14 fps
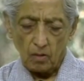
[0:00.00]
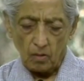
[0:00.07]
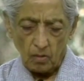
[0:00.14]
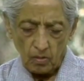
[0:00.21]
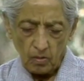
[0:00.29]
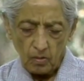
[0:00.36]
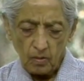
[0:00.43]

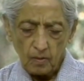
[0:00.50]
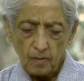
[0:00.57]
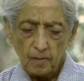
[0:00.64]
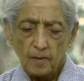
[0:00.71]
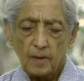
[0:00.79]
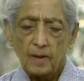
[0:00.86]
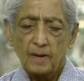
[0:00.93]
Or,
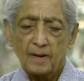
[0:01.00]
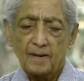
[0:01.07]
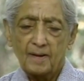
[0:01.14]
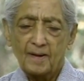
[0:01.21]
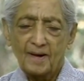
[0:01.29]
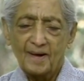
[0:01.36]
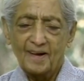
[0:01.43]

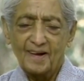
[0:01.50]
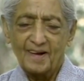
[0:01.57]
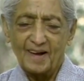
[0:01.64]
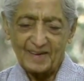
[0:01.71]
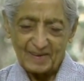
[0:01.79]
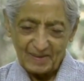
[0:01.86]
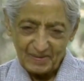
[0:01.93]

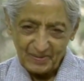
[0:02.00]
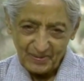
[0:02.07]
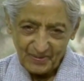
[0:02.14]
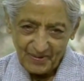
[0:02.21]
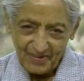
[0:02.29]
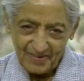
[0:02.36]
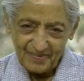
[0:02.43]
I can
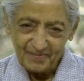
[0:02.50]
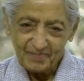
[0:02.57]
go on,